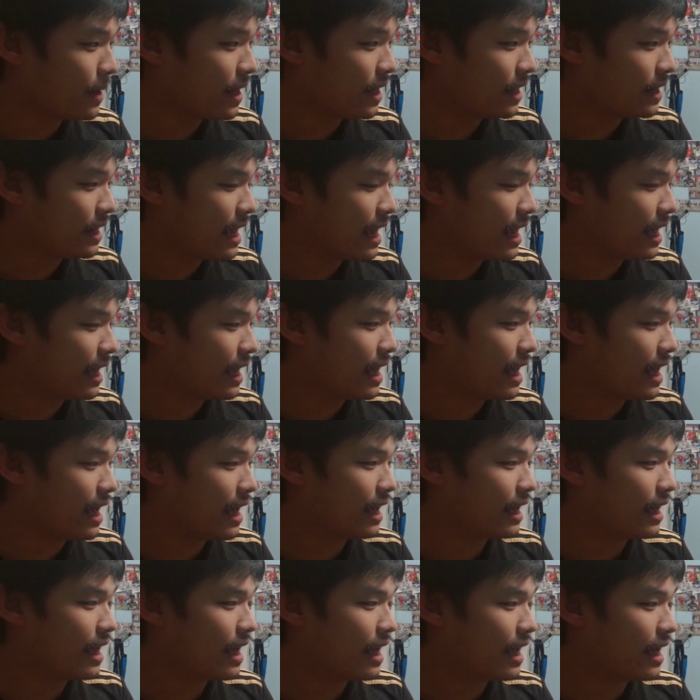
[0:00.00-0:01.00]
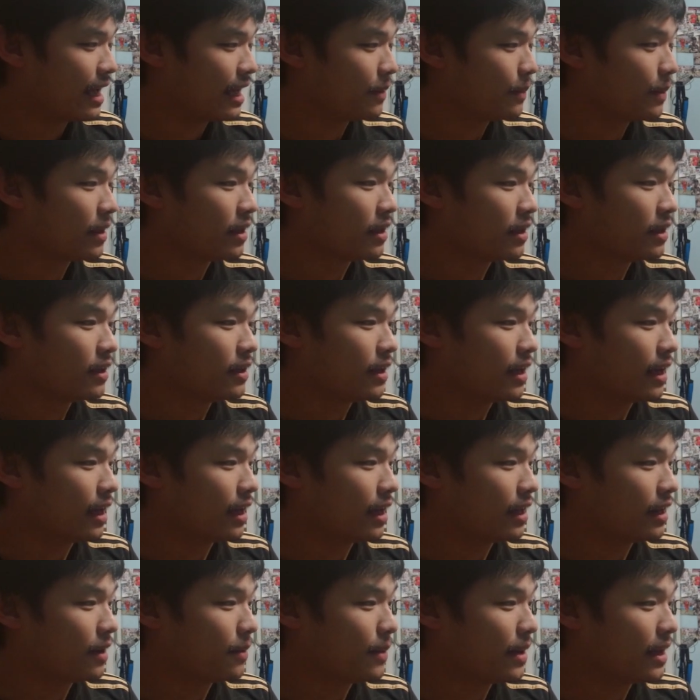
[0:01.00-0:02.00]
being
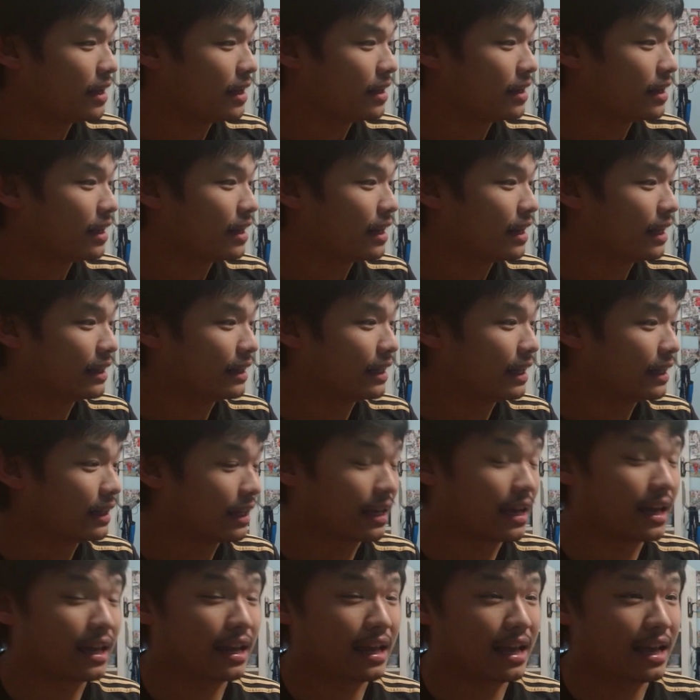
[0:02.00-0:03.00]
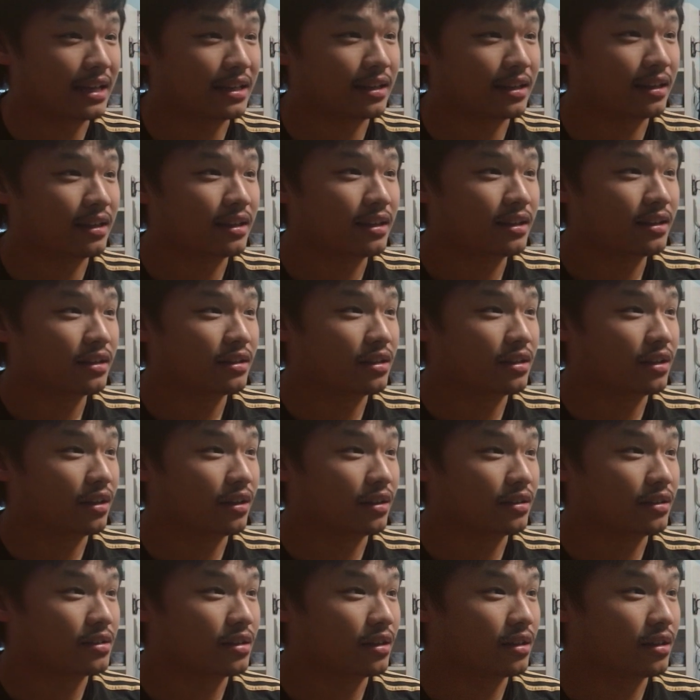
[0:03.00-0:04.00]
animated, and then they kind of had
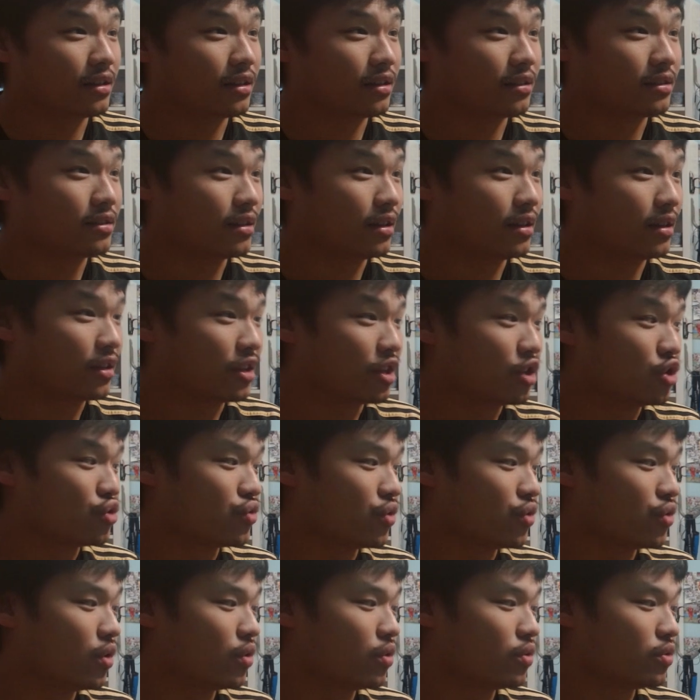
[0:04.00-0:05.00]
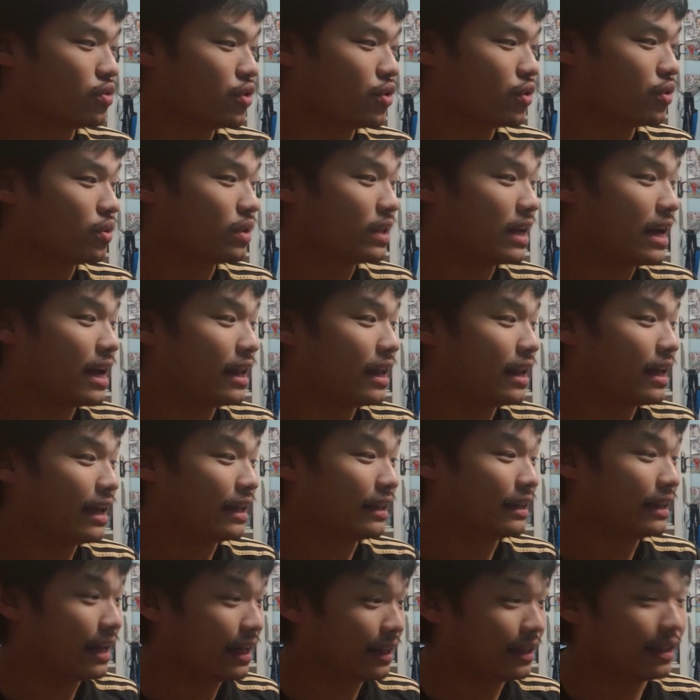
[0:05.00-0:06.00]
to control that,
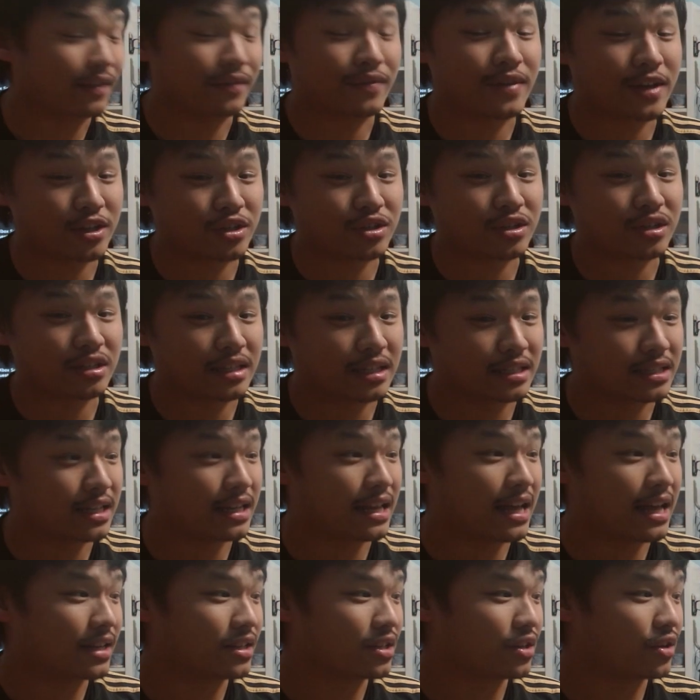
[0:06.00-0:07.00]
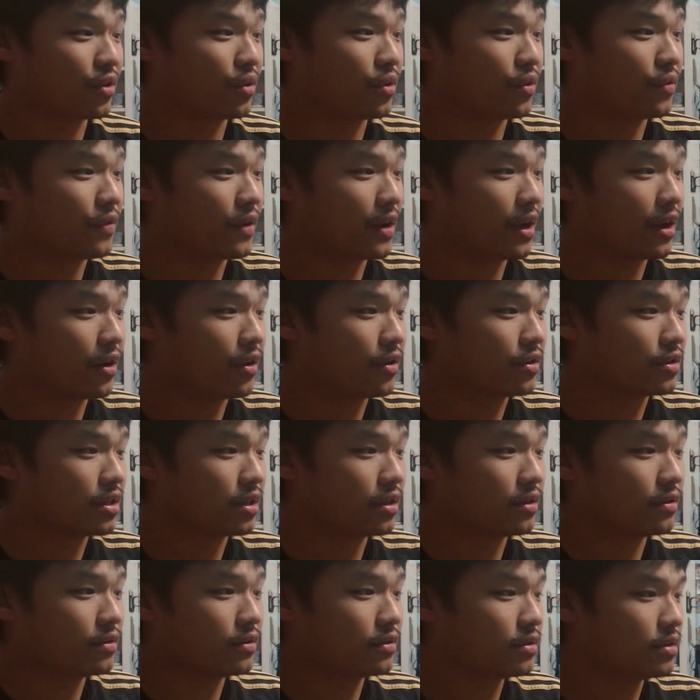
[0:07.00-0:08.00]
and that eventually they did have to go to VAR
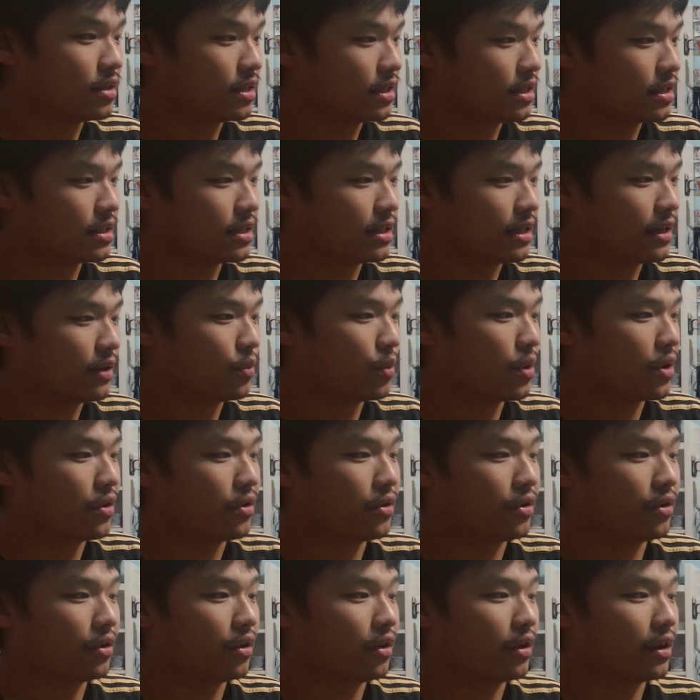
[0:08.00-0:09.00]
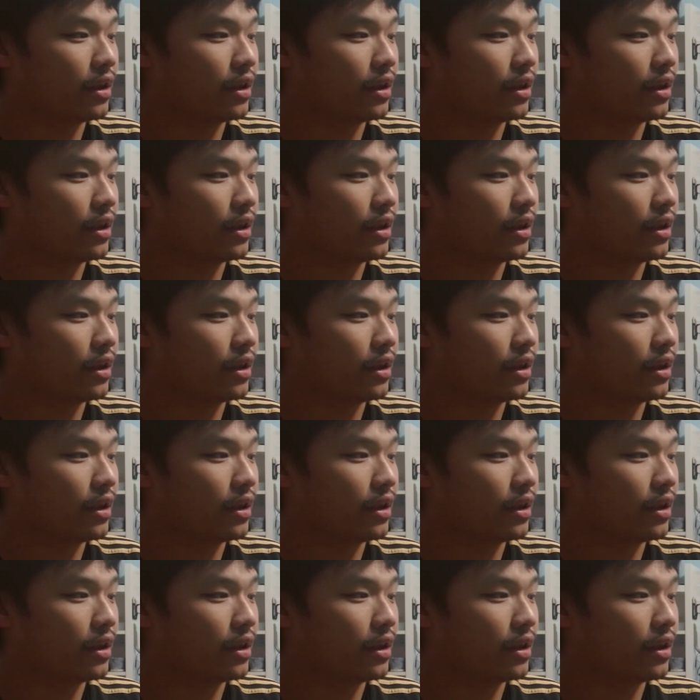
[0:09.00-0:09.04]
to see whether or